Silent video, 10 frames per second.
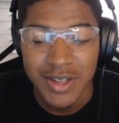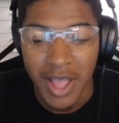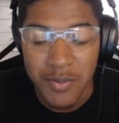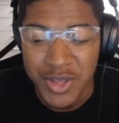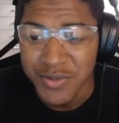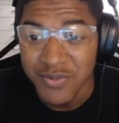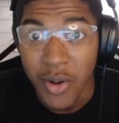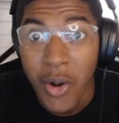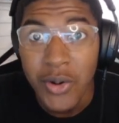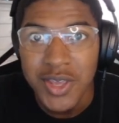I mean
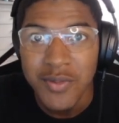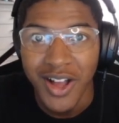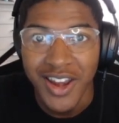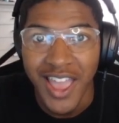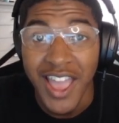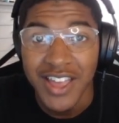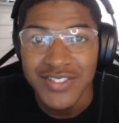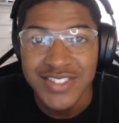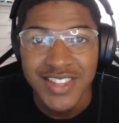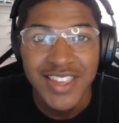Pokemon
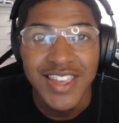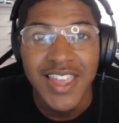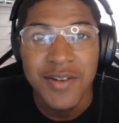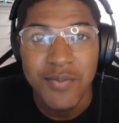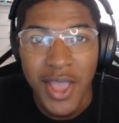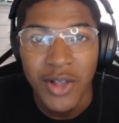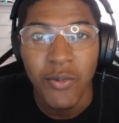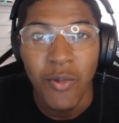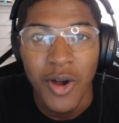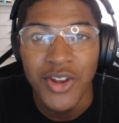halves, and make
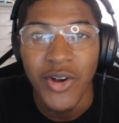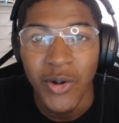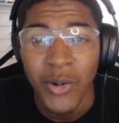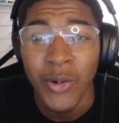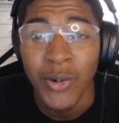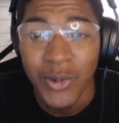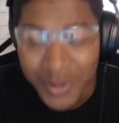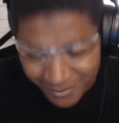one whole.